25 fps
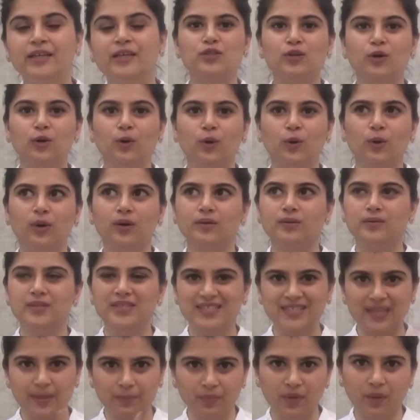So
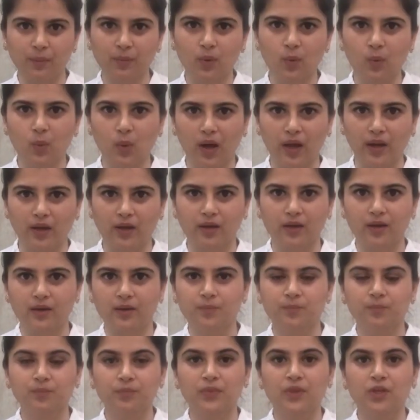step number one,
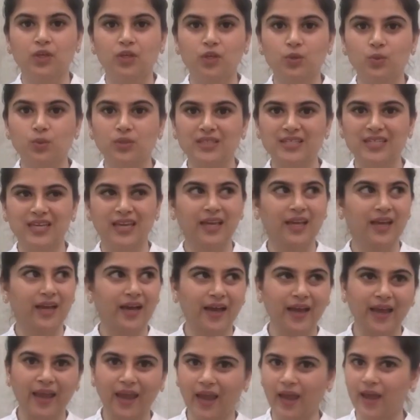you take
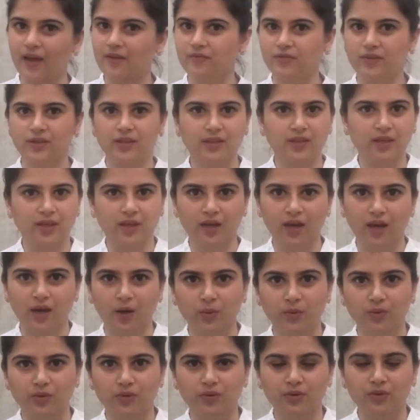everything
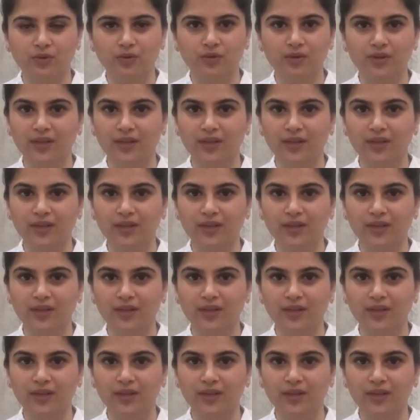out,